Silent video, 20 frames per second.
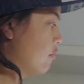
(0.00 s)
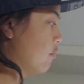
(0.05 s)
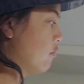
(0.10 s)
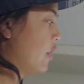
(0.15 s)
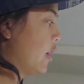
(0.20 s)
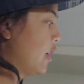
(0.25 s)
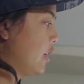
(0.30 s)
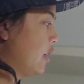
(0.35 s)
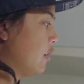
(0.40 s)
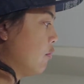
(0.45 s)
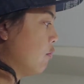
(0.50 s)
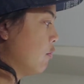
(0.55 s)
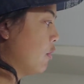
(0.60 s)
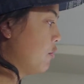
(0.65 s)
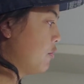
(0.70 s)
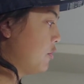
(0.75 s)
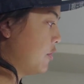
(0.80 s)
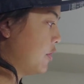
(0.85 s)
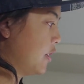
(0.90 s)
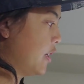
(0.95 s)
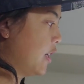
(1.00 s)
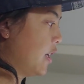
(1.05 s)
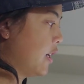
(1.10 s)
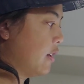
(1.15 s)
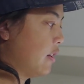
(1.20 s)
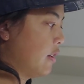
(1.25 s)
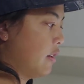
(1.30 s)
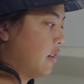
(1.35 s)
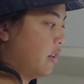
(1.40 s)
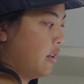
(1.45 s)
ready to roast
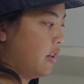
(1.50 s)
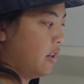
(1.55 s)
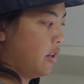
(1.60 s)
again.